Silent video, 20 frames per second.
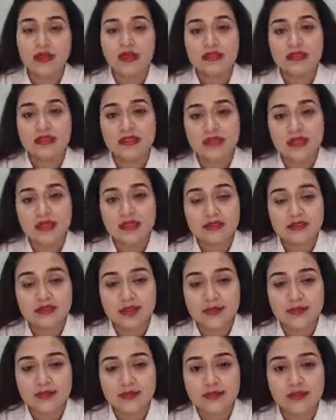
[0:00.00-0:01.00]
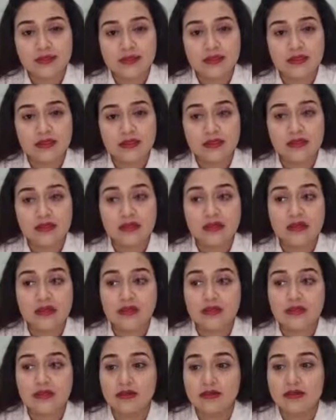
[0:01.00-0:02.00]
There are some
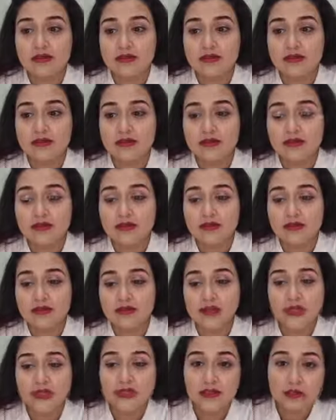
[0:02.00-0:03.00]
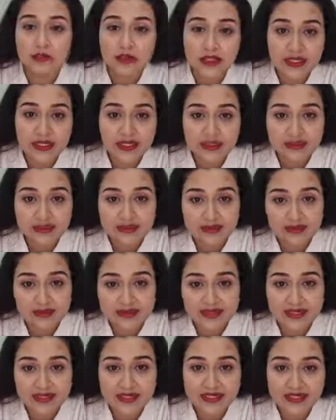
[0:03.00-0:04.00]
day-to-day
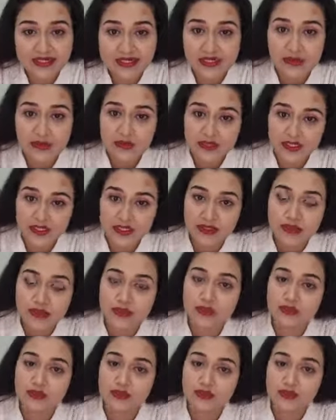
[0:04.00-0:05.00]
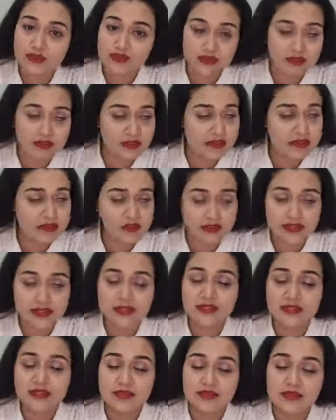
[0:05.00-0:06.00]
skincare routine there
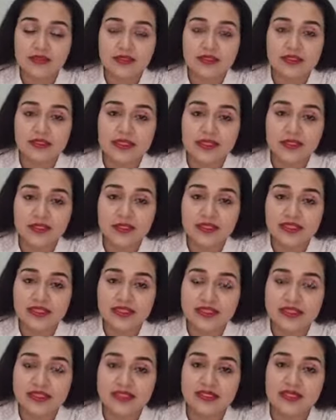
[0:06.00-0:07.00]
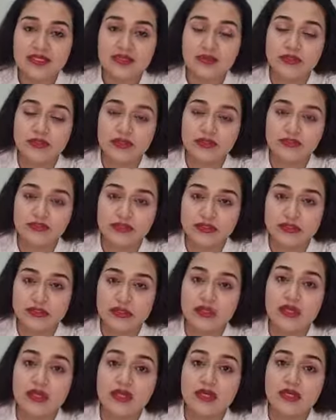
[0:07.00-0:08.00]
is some day-to-day skincare routine
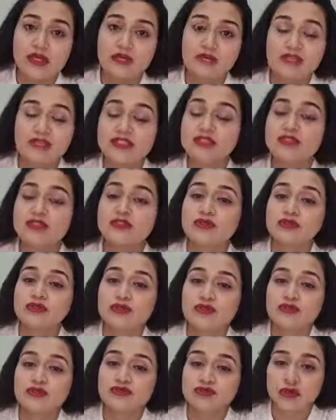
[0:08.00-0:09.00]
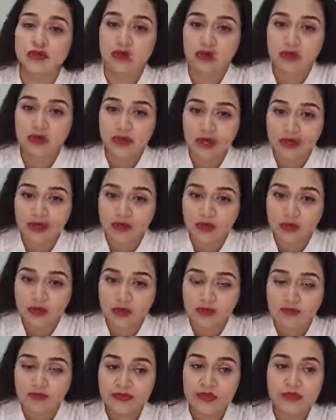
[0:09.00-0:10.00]
which you should follow at
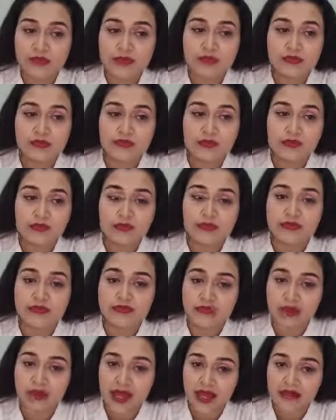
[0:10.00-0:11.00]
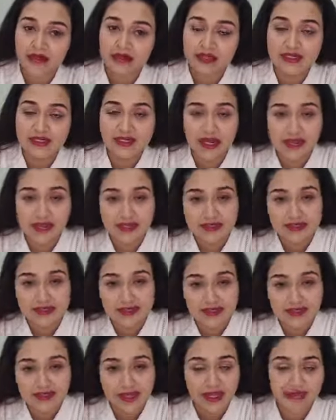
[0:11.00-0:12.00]
home. So if you have a dry
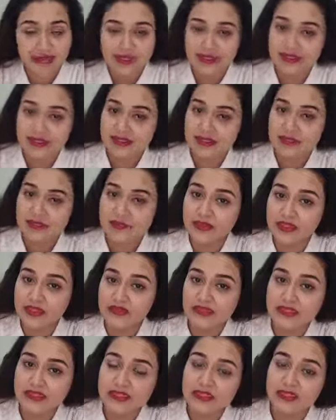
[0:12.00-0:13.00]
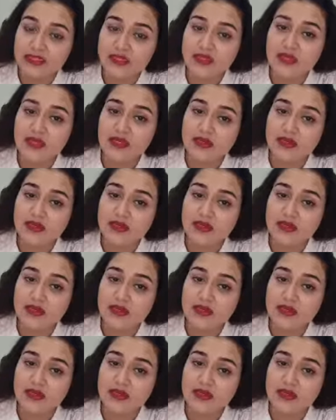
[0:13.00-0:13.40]
skin, as I said previously,